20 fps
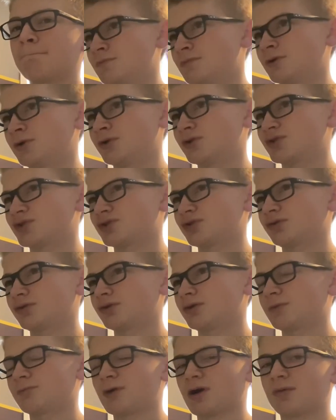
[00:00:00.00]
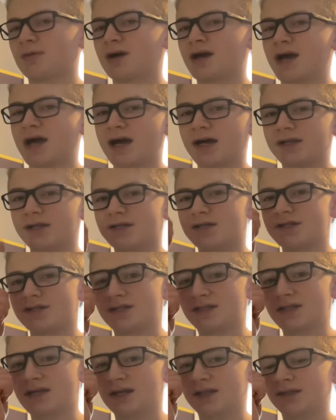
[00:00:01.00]
Also, a problem I had is
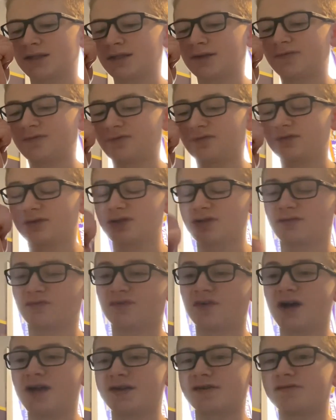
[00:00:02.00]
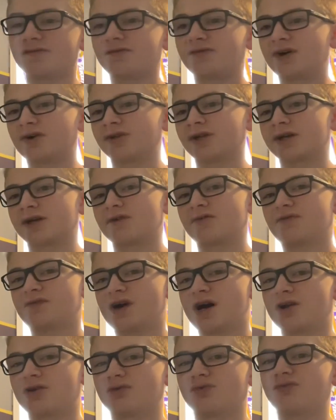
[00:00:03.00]
that the fight felt like a
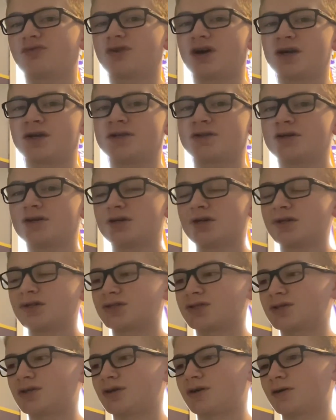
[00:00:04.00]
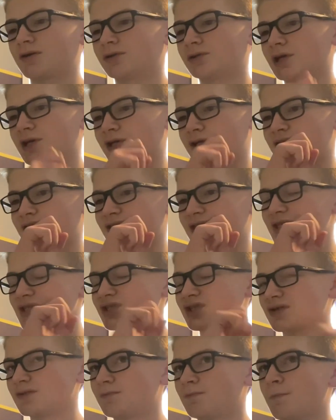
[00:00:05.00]
final fight to like a
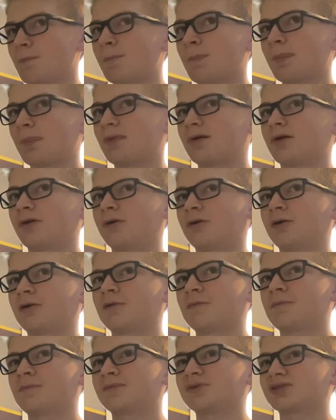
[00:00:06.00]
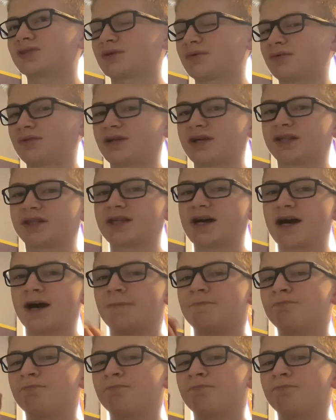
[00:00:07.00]
season or something like that,